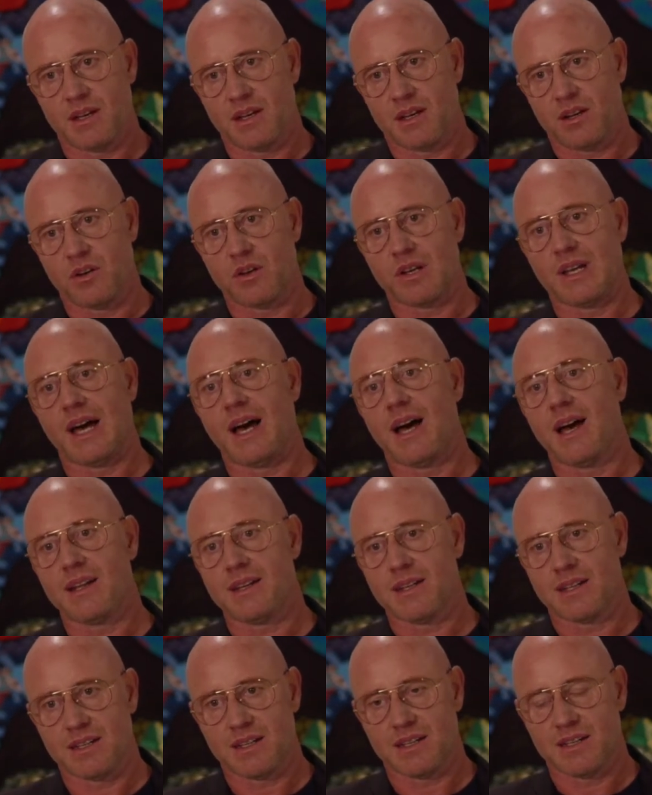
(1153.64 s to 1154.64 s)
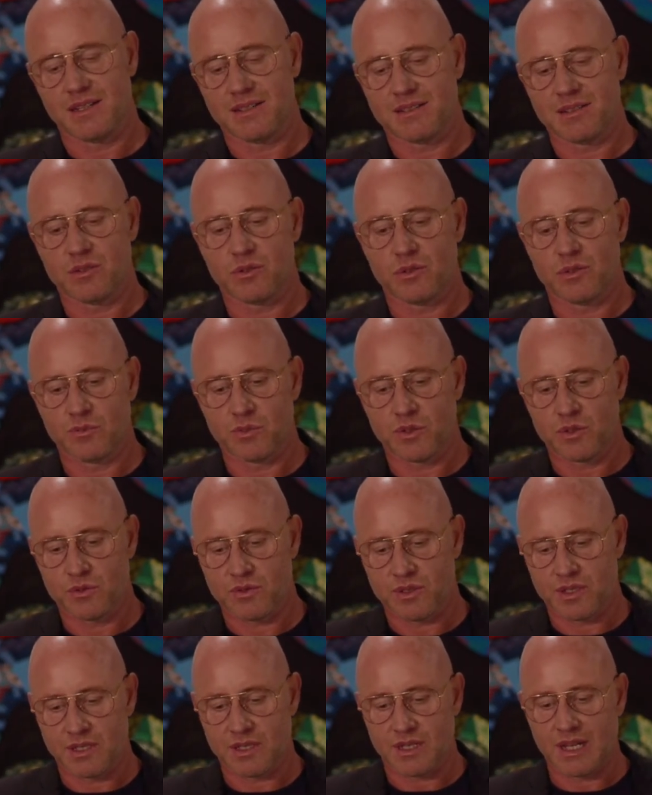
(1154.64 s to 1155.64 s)
online and listen to the
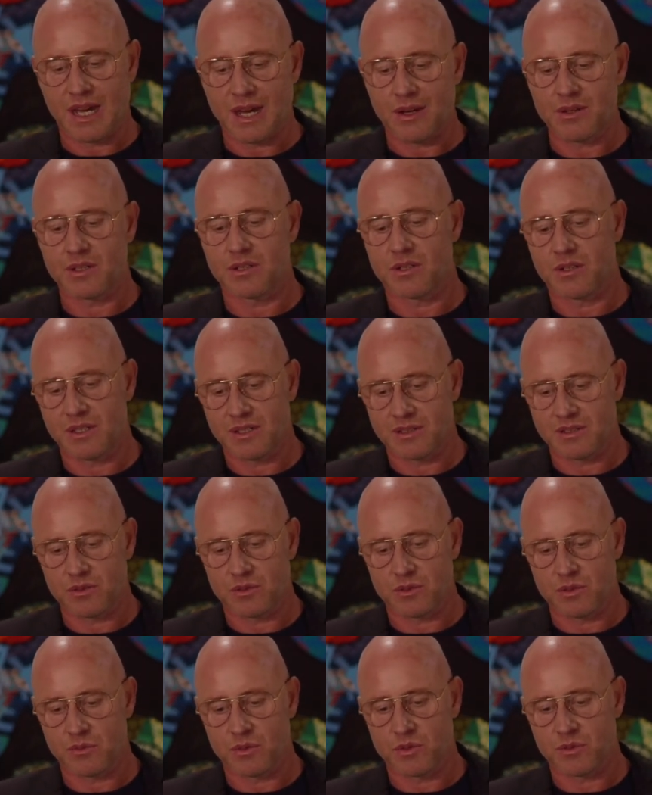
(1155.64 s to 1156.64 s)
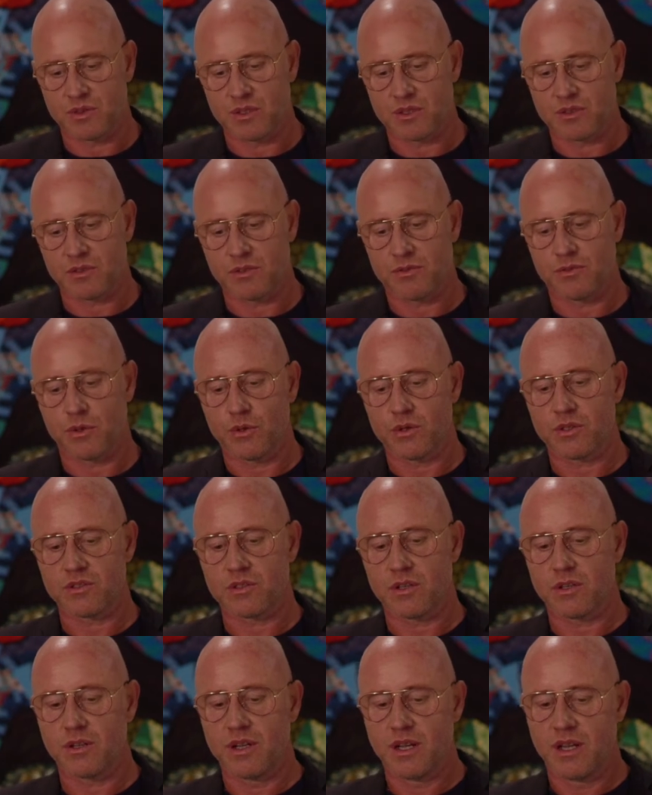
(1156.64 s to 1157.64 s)
music, and how they're going to listen to the music. So focus
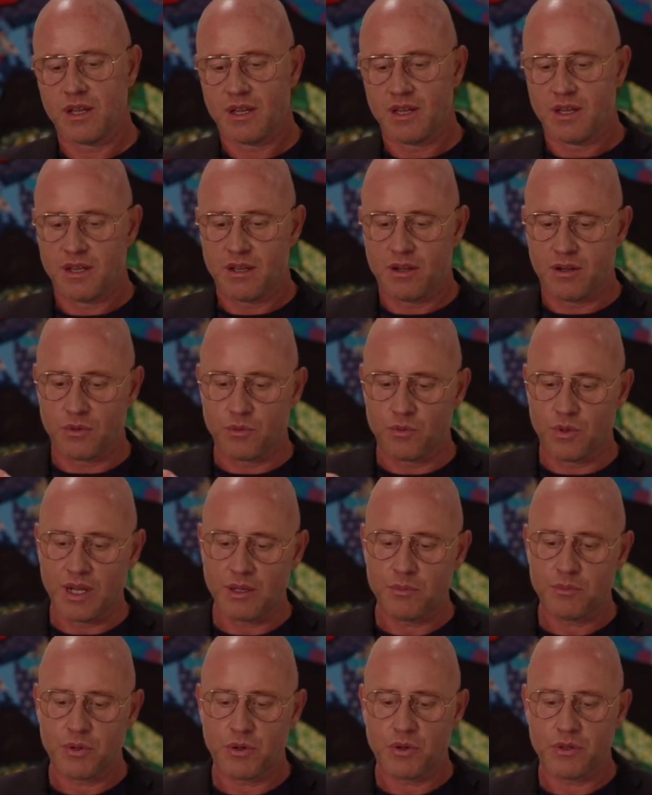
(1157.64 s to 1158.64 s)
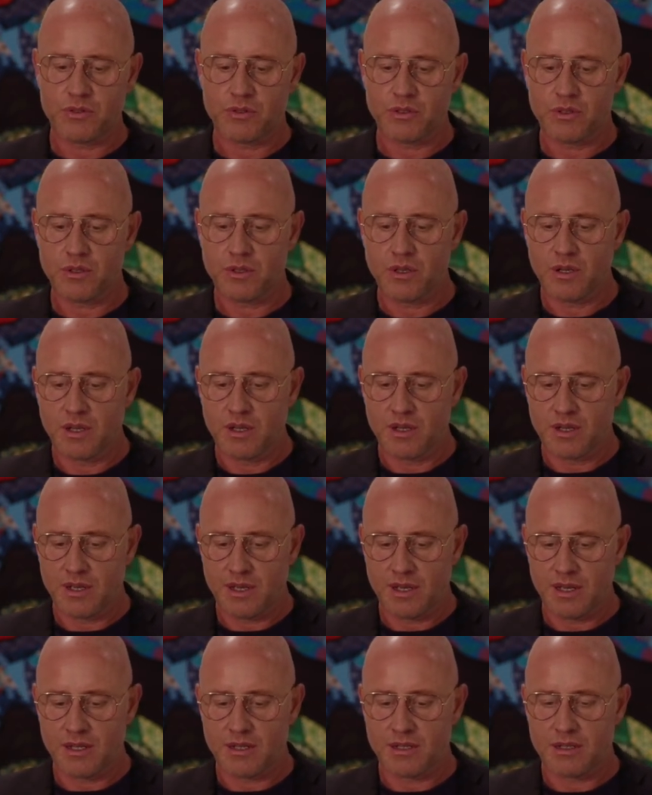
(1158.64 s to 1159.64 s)
on one person,
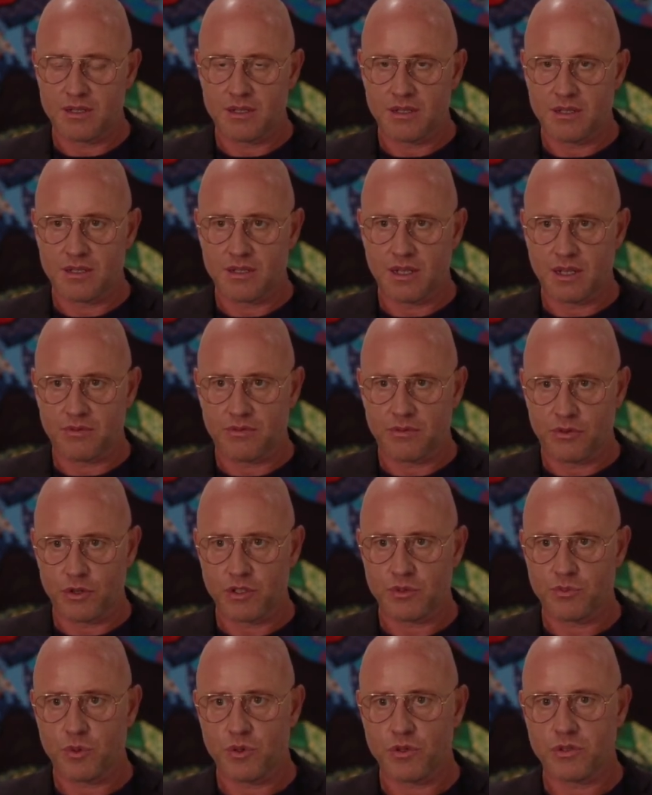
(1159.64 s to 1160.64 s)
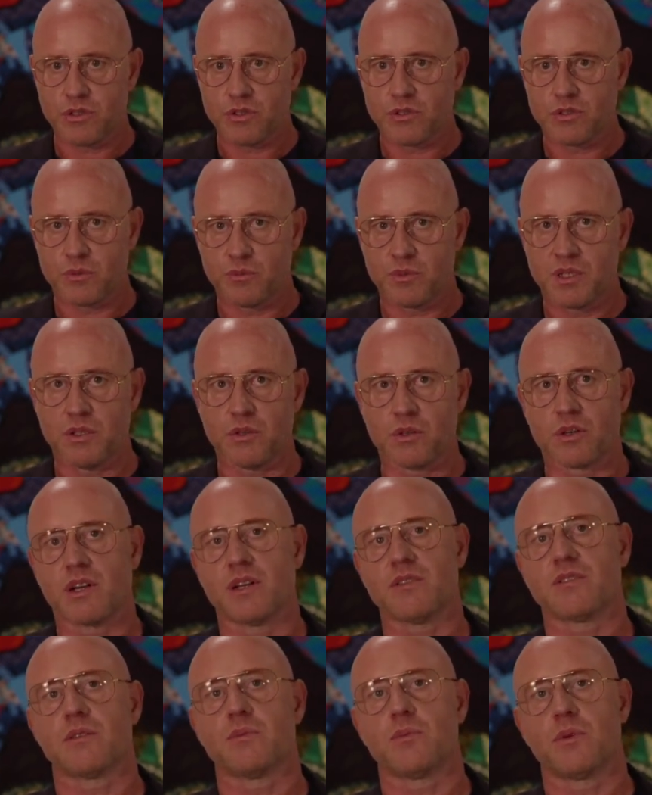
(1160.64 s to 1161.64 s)
and that first person should be your
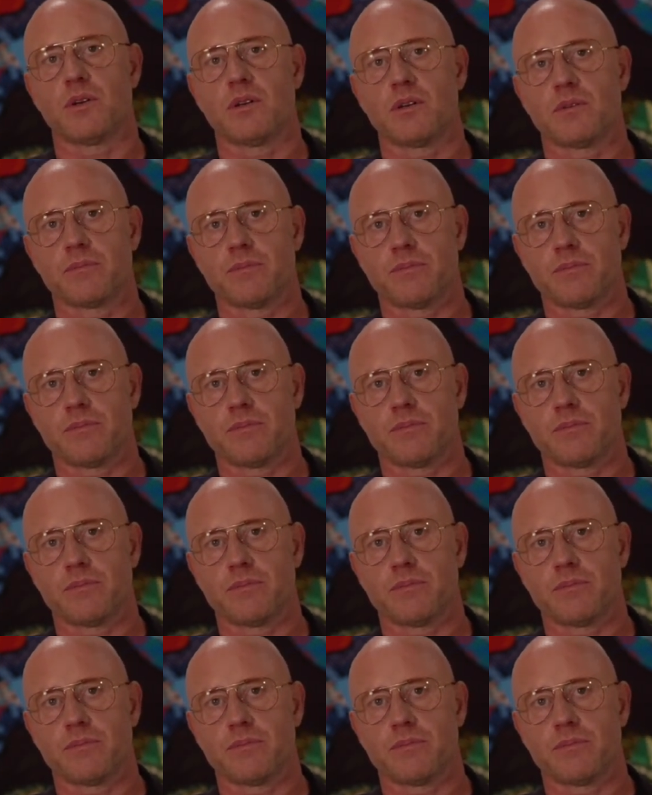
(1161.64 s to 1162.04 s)
customer.